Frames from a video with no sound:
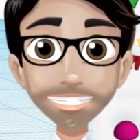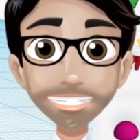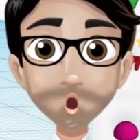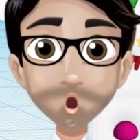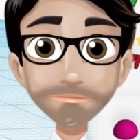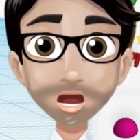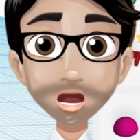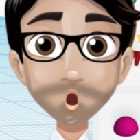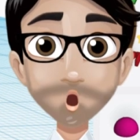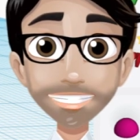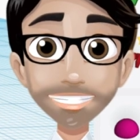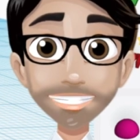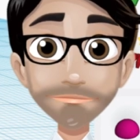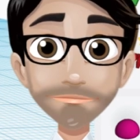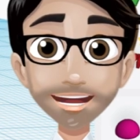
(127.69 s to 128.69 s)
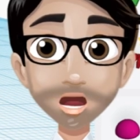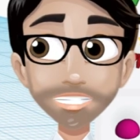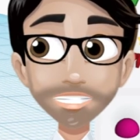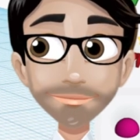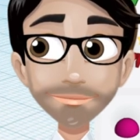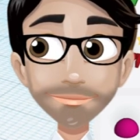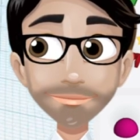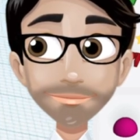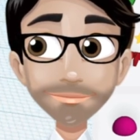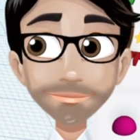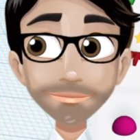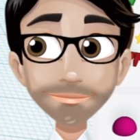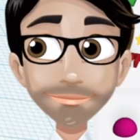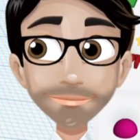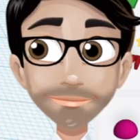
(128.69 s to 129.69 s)
Now I'm going to move this.
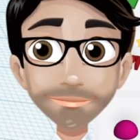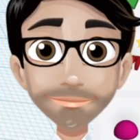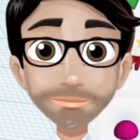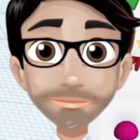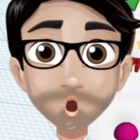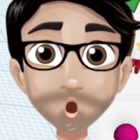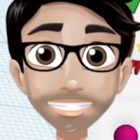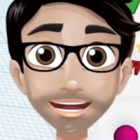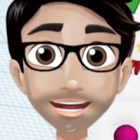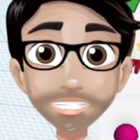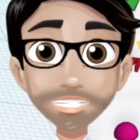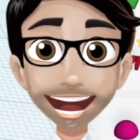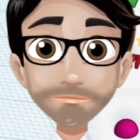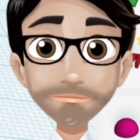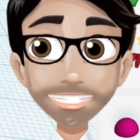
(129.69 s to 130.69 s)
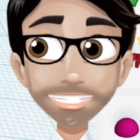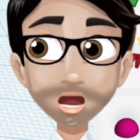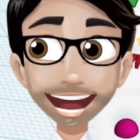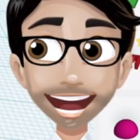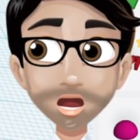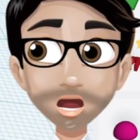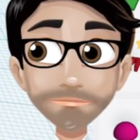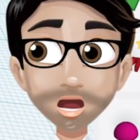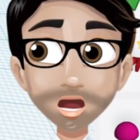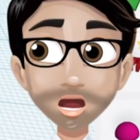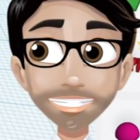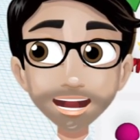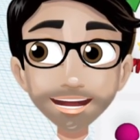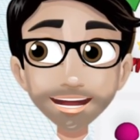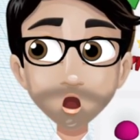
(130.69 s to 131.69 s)
I'm going to make it a little bit of an
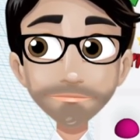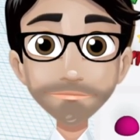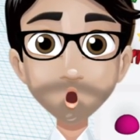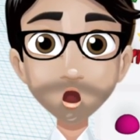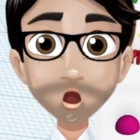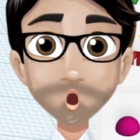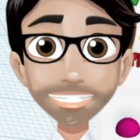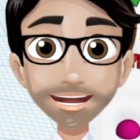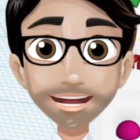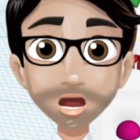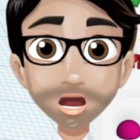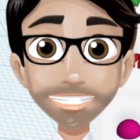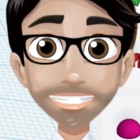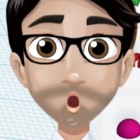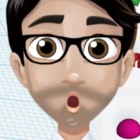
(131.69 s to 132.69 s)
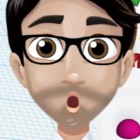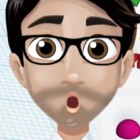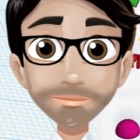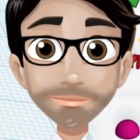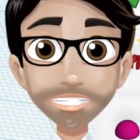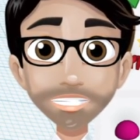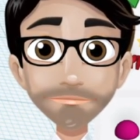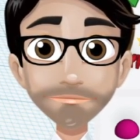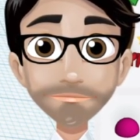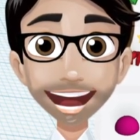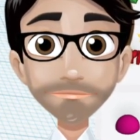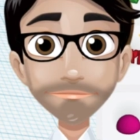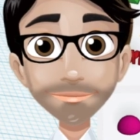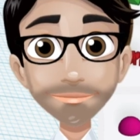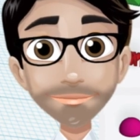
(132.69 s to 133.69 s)
angle here. I'm going to rotate it just a
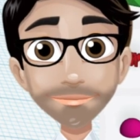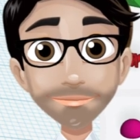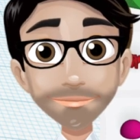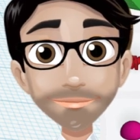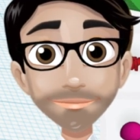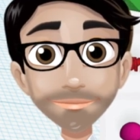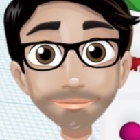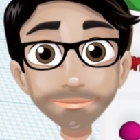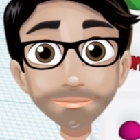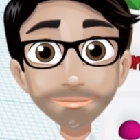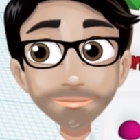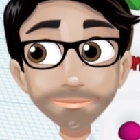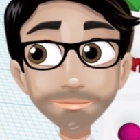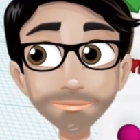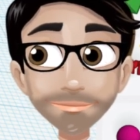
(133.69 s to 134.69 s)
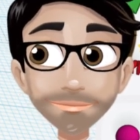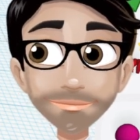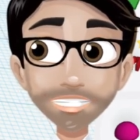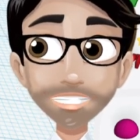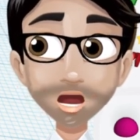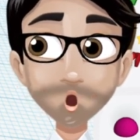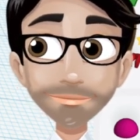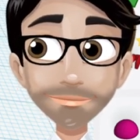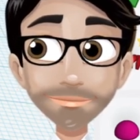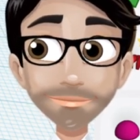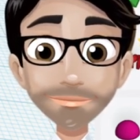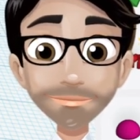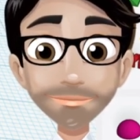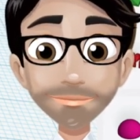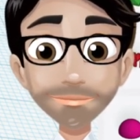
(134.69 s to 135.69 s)
little bit. Just,
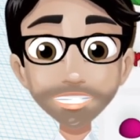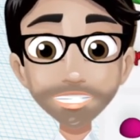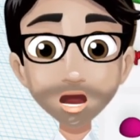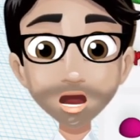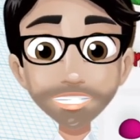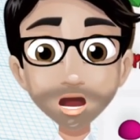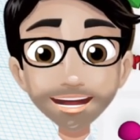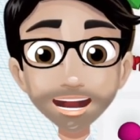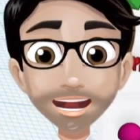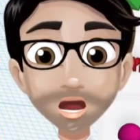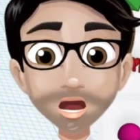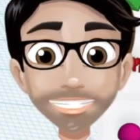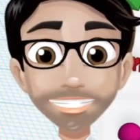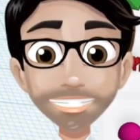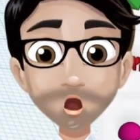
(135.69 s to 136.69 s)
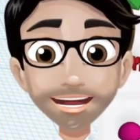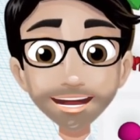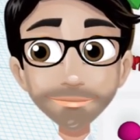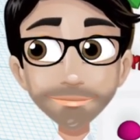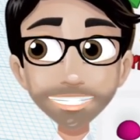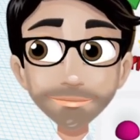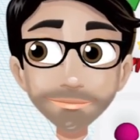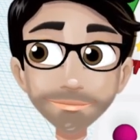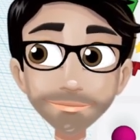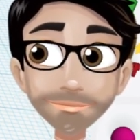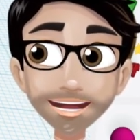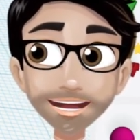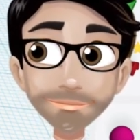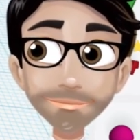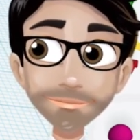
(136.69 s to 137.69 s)
looks like 11 degrees, but
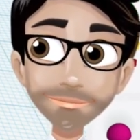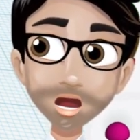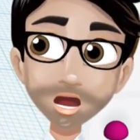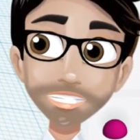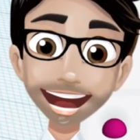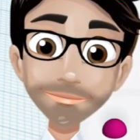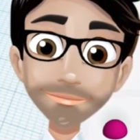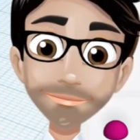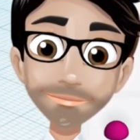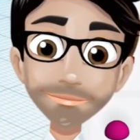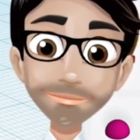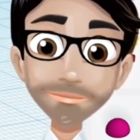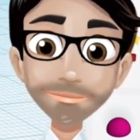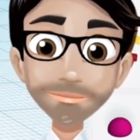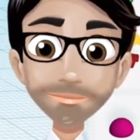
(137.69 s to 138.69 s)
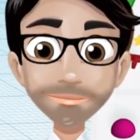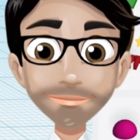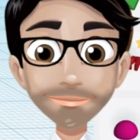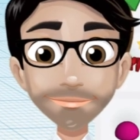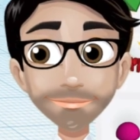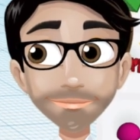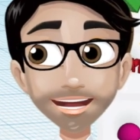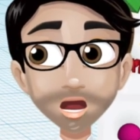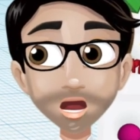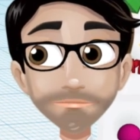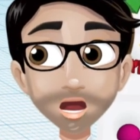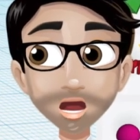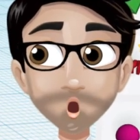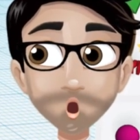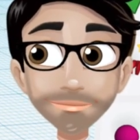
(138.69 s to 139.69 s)
yeah, that's fine. Now I'm
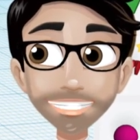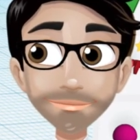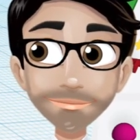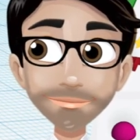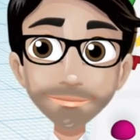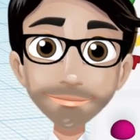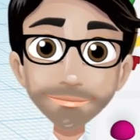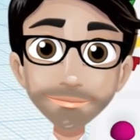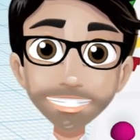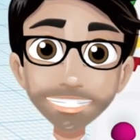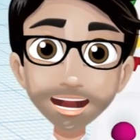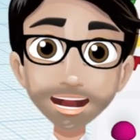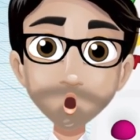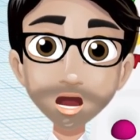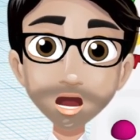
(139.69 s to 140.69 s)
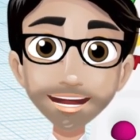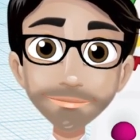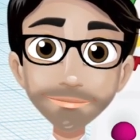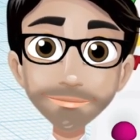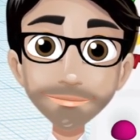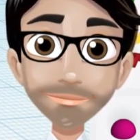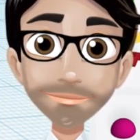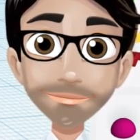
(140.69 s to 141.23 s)
going to move it to the right.